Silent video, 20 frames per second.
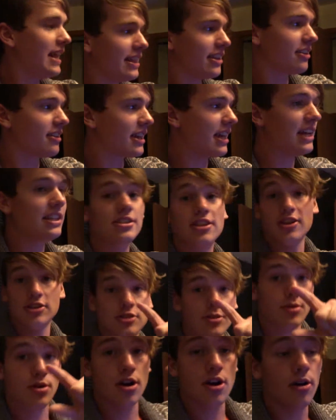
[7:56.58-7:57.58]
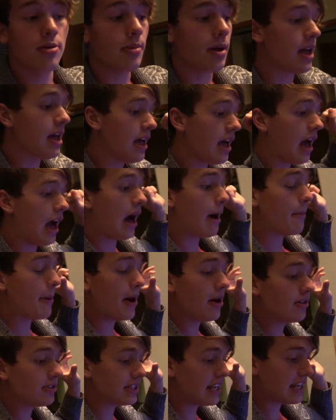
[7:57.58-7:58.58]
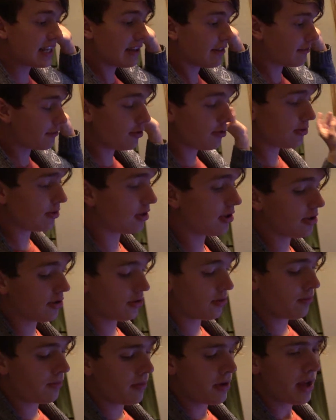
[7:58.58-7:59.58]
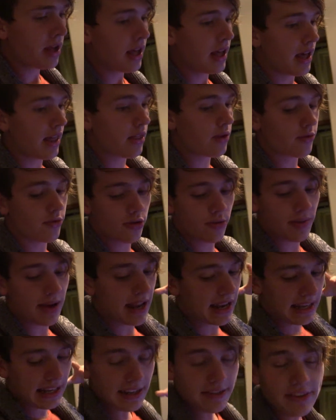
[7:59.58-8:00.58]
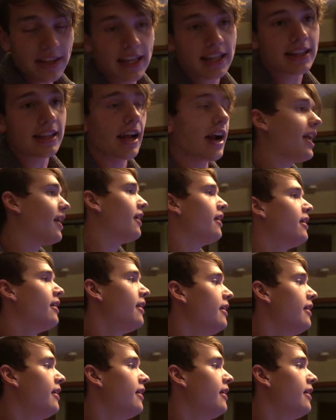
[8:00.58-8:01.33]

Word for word: if their kids also were home about taking food in their room in their room and leaving it there